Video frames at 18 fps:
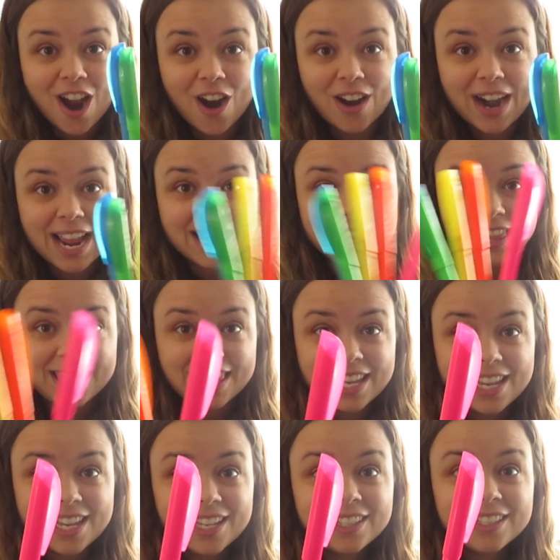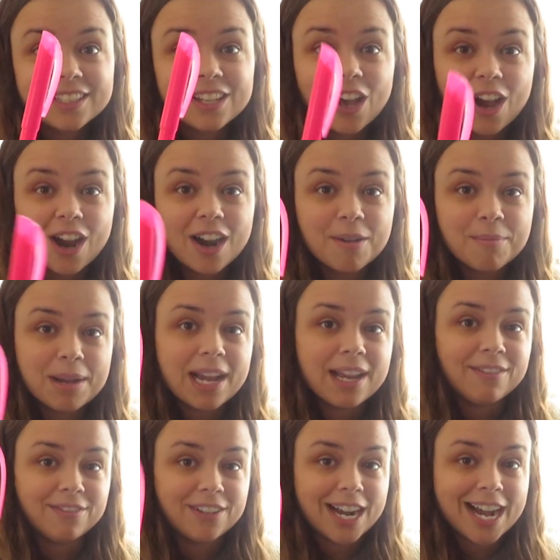All right, these are
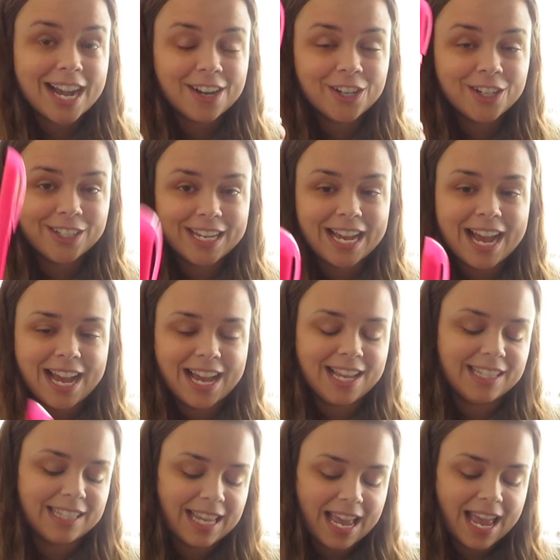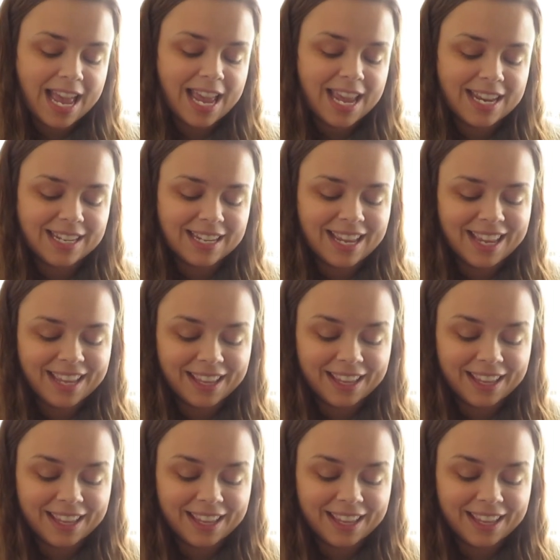my ride or dies and